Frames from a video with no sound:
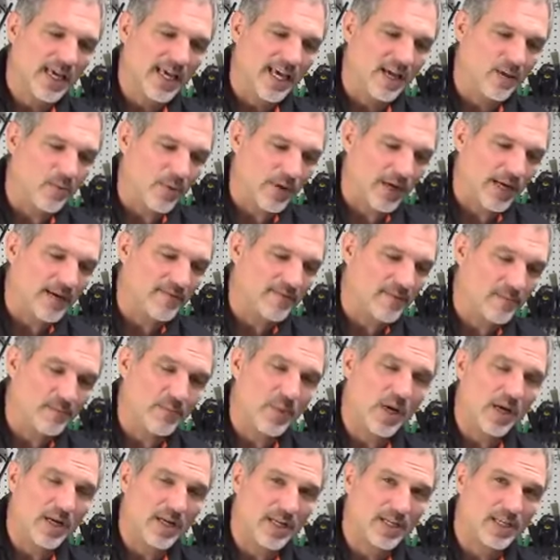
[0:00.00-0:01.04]
and whatever
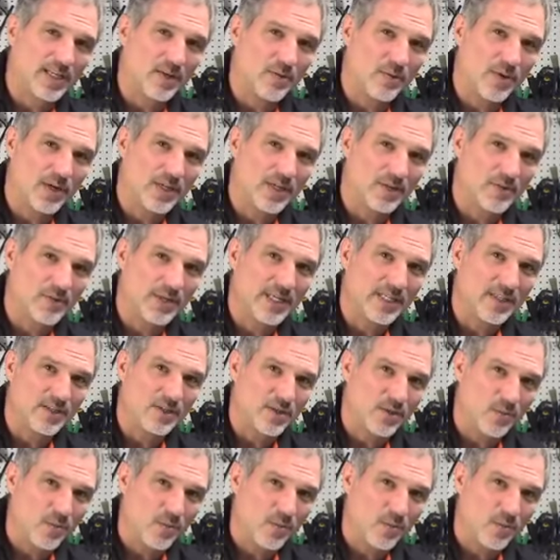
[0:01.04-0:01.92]
Bondic you want to reach,